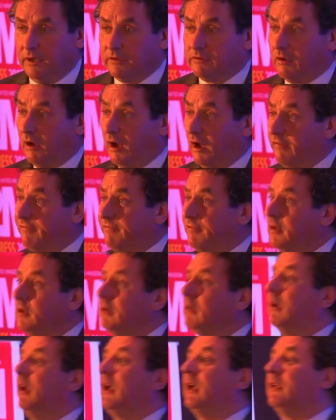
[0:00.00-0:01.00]
So our
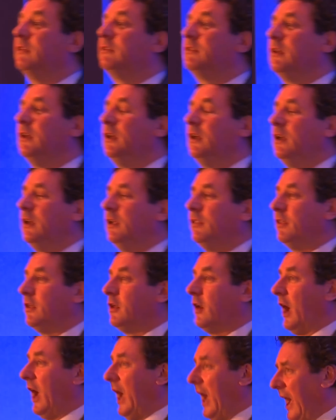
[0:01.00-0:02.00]
view is that
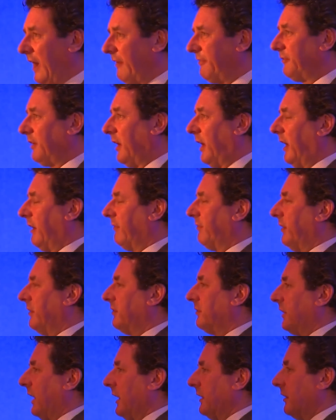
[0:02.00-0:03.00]
you have to have
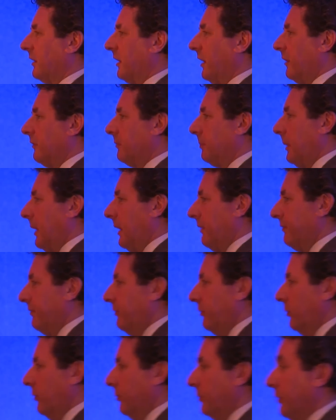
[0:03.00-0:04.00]
this standardized
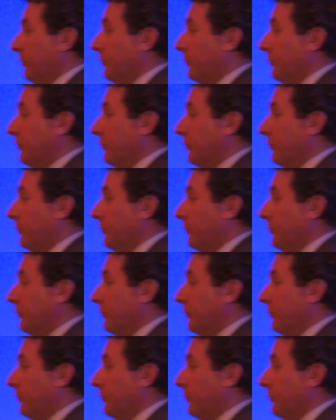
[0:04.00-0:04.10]
platform.